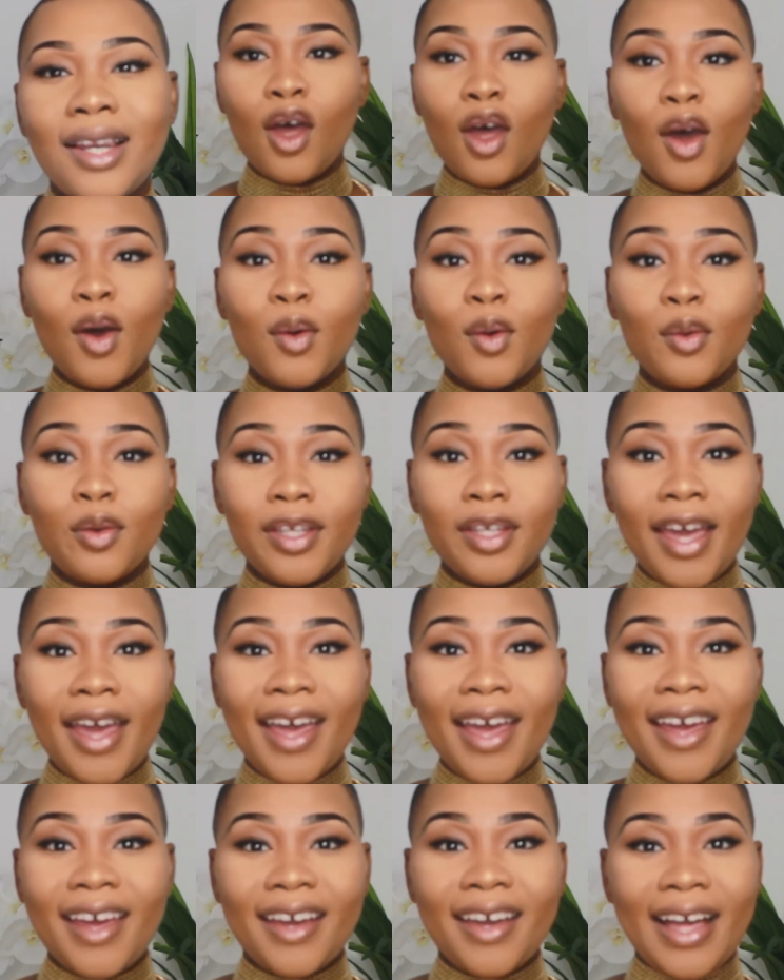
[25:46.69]
So
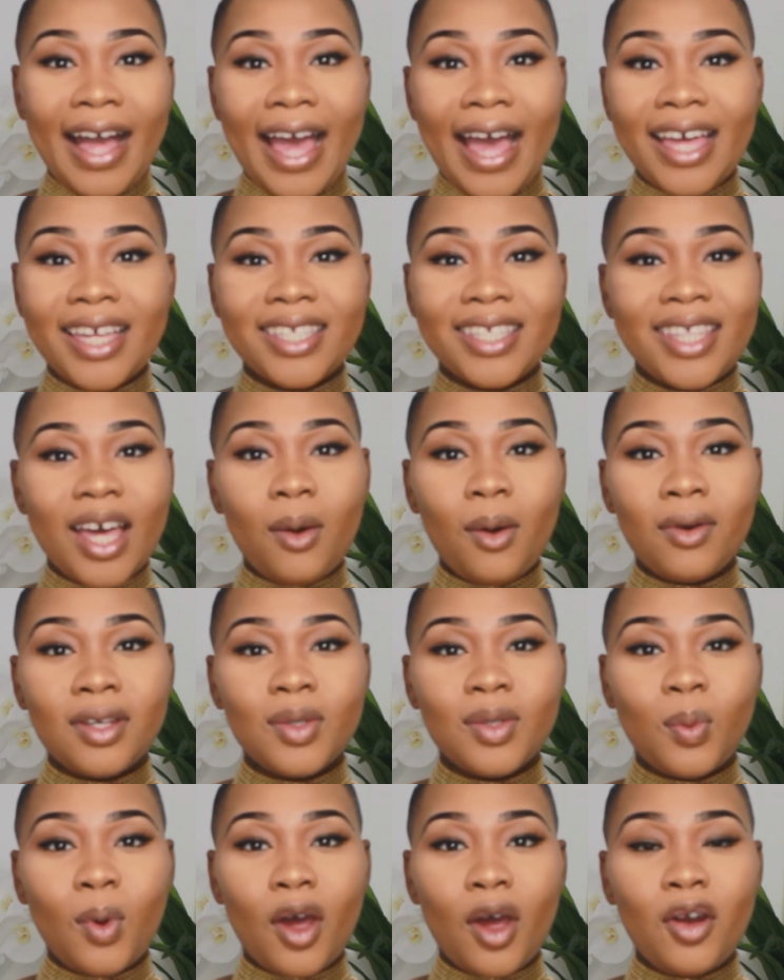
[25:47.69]
yeah guys, that
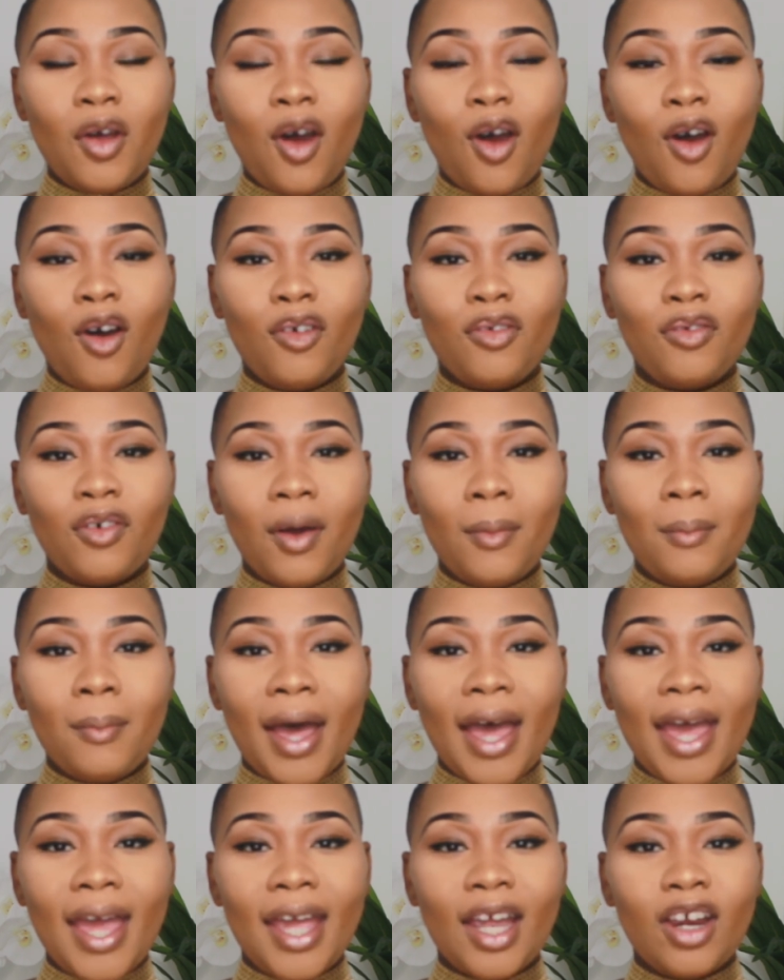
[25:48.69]
was one of
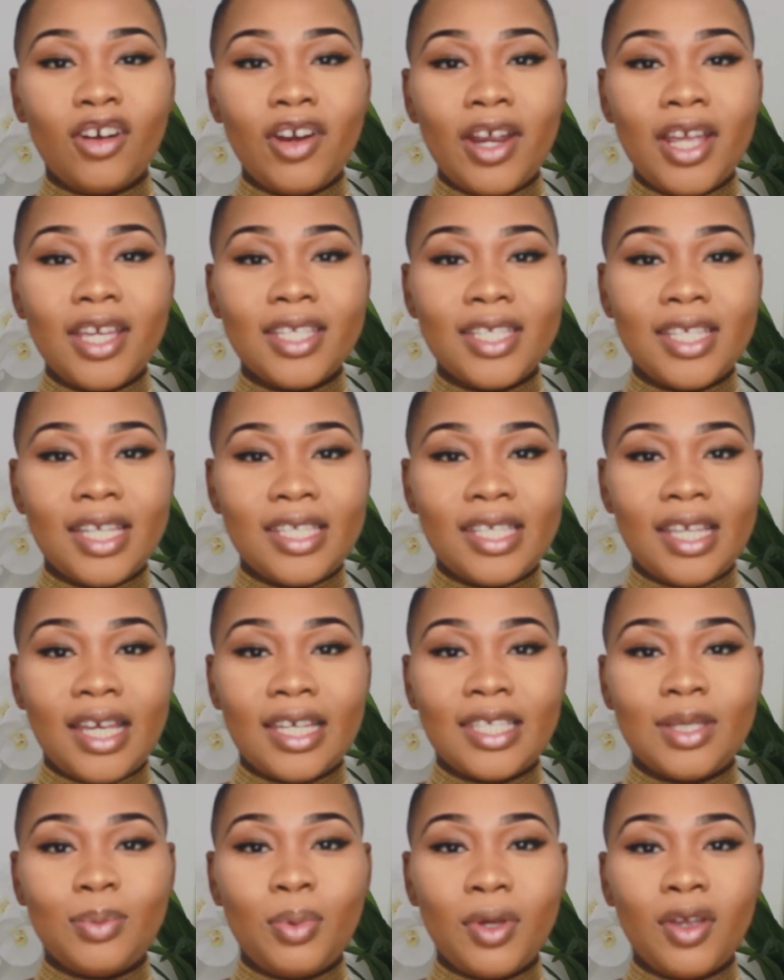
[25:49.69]
my craziest
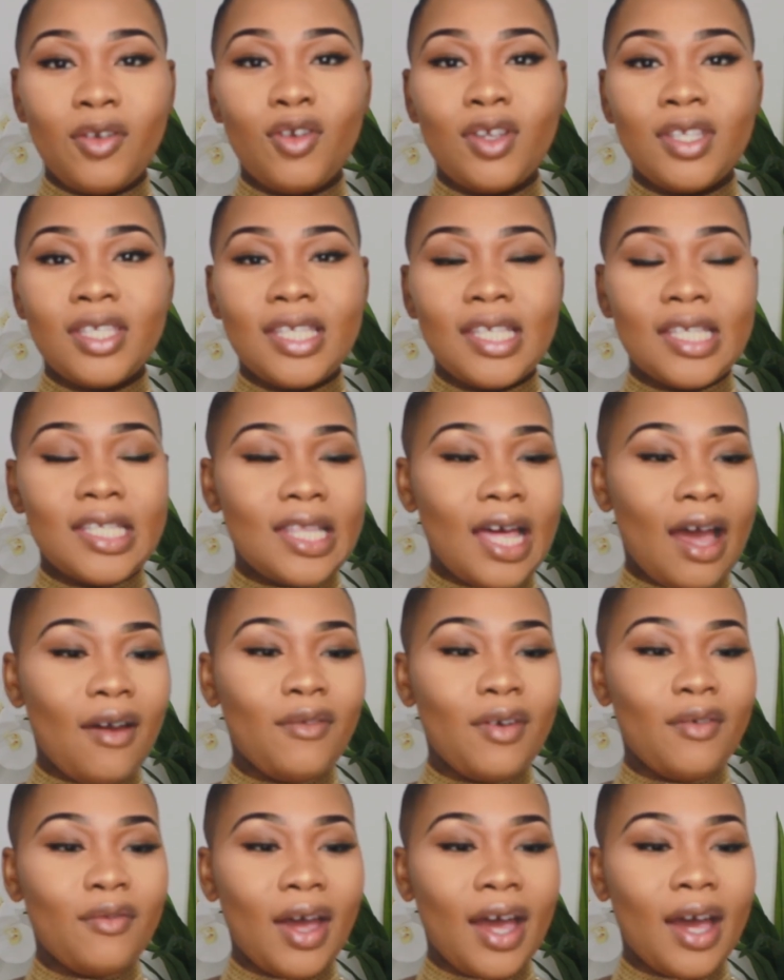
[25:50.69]
experiences that
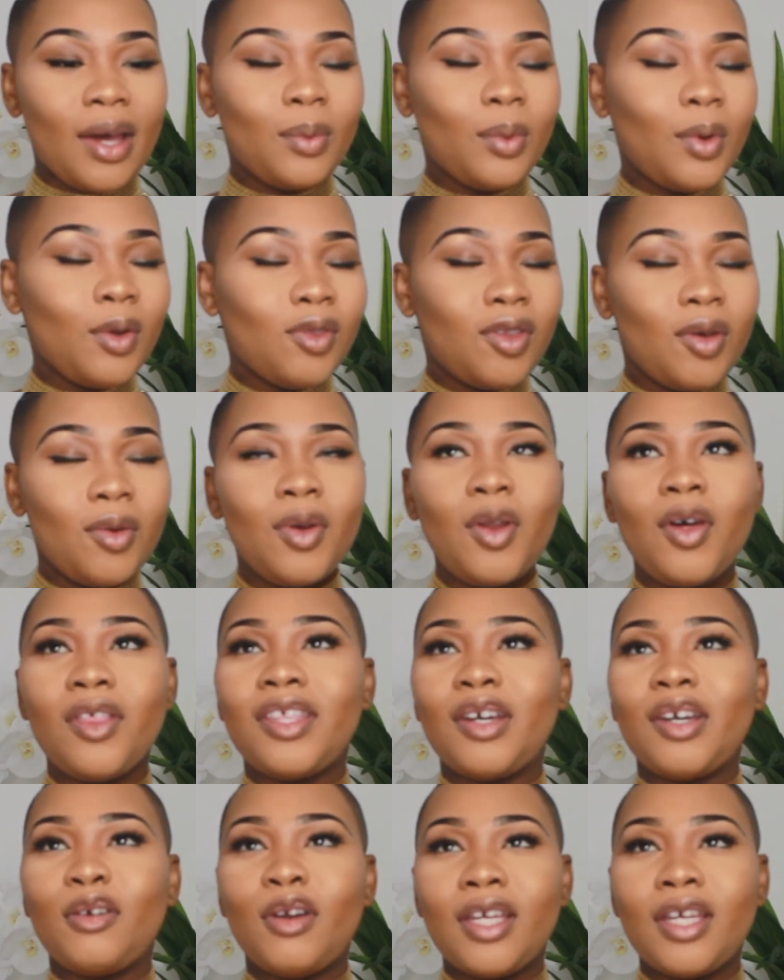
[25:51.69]
I've ever had. Well, they were not
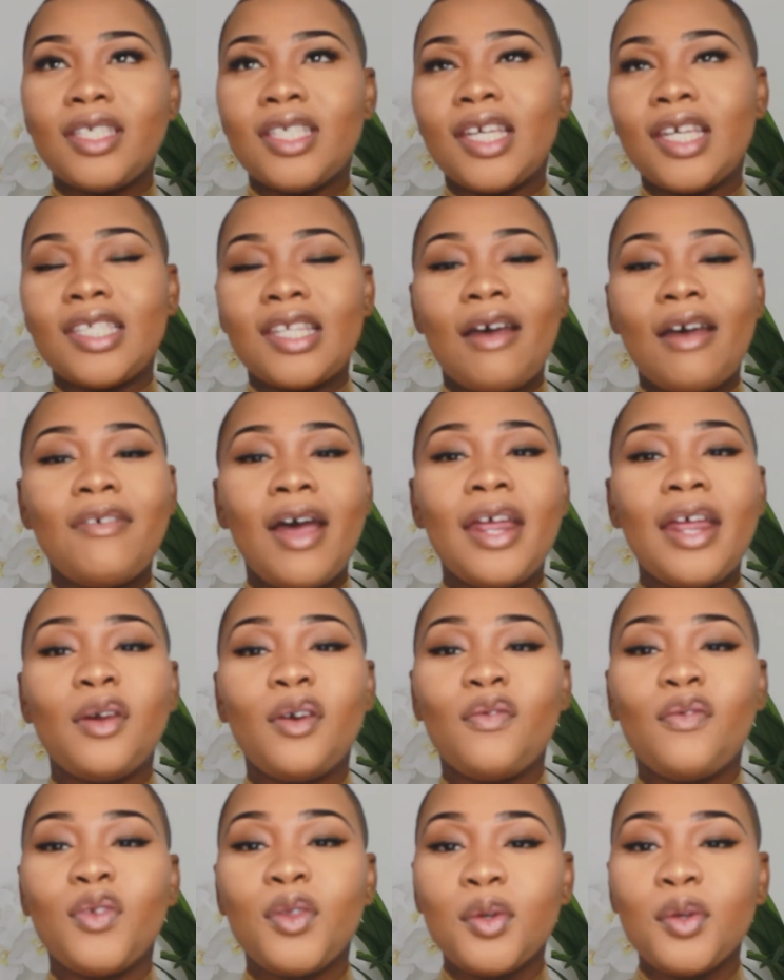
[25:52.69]
the craziest, I've had
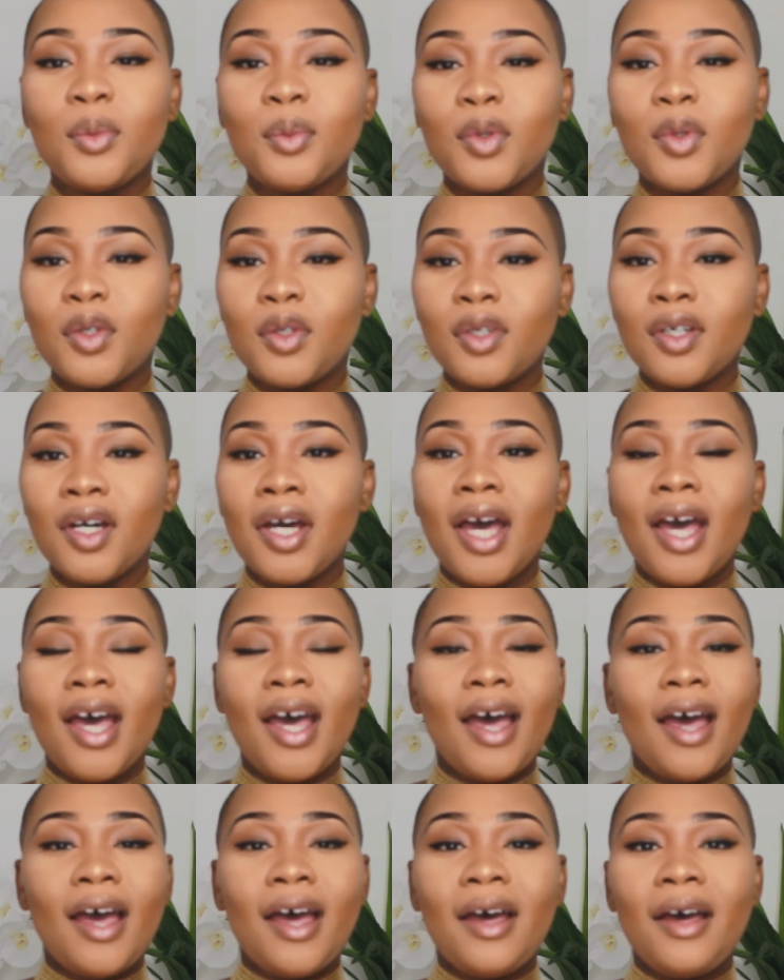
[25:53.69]
a few more,
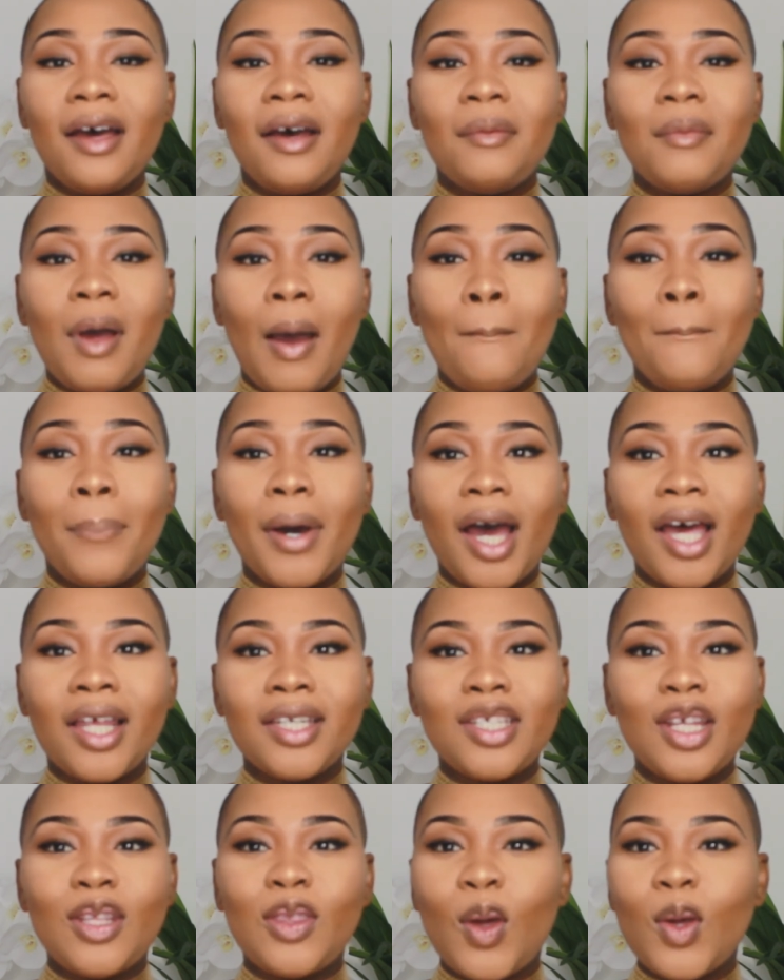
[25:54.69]

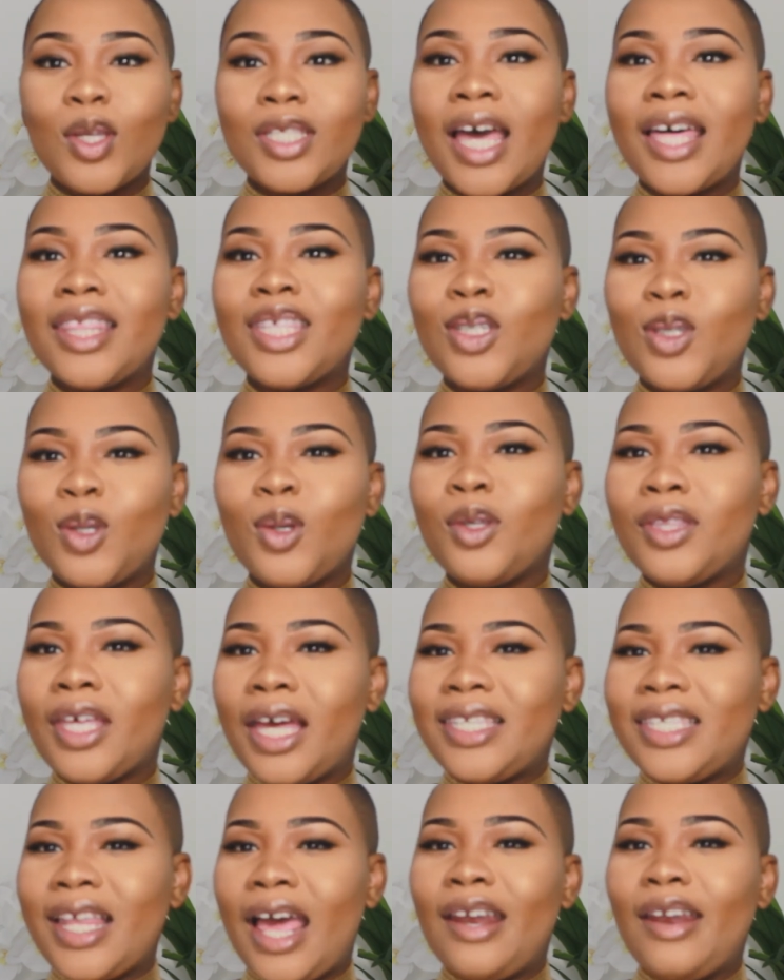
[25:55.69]
but those are the two
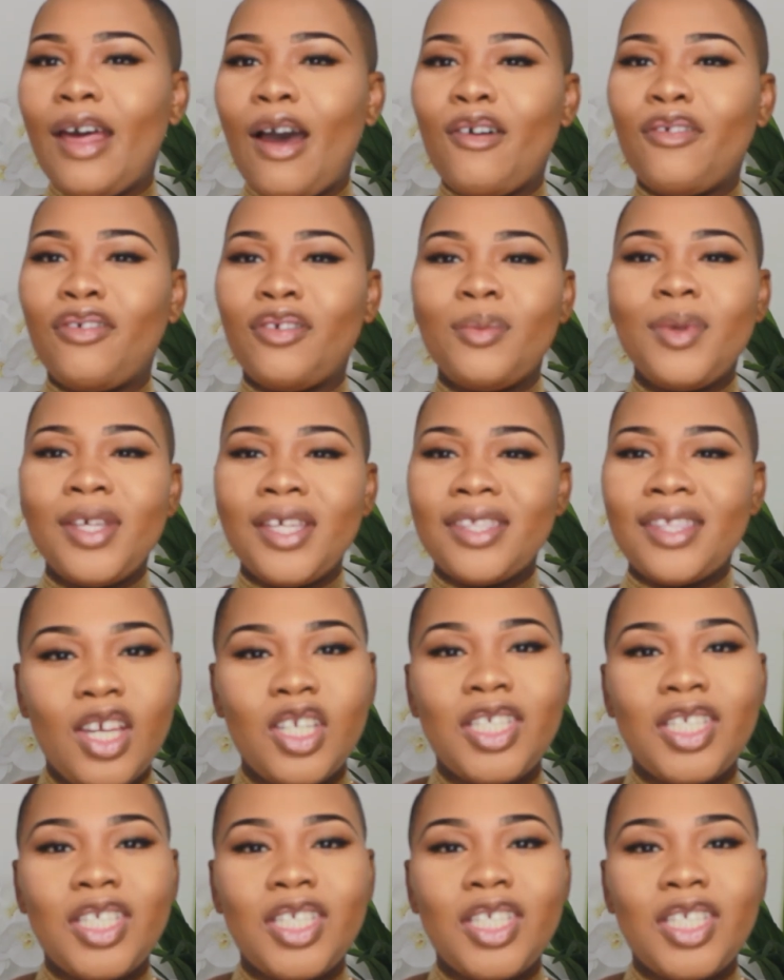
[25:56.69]
that stand out for me.